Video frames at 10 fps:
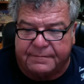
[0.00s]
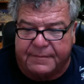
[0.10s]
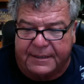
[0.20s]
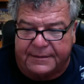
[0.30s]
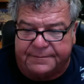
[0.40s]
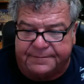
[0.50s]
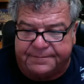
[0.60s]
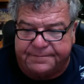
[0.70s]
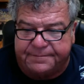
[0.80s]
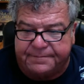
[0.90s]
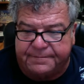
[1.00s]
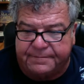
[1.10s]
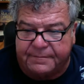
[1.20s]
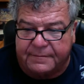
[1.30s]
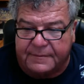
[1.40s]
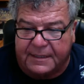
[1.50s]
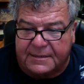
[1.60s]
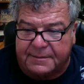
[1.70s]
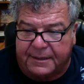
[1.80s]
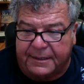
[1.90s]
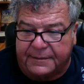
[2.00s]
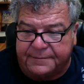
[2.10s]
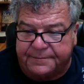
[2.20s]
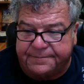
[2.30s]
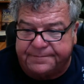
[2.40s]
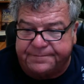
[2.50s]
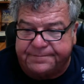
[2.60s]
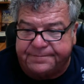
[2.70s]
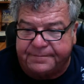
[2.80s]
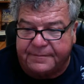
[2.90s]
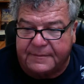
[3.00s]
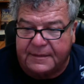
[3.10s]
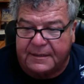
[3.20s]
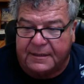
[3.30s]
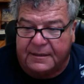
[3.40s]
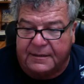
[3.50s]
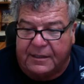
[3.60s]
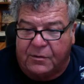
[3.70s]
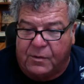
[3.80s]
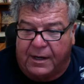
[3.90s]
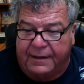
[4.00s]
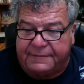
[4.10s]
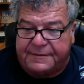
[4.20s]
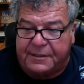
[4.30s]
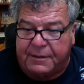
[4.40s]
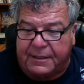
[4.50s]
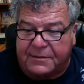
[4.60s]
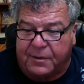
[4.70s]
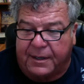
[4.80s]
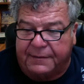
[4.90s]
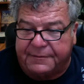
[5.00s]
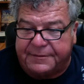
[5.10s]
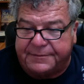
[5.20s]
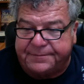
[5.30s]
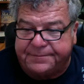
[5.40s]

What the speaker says: But that's about it. No wives, no ex-wives.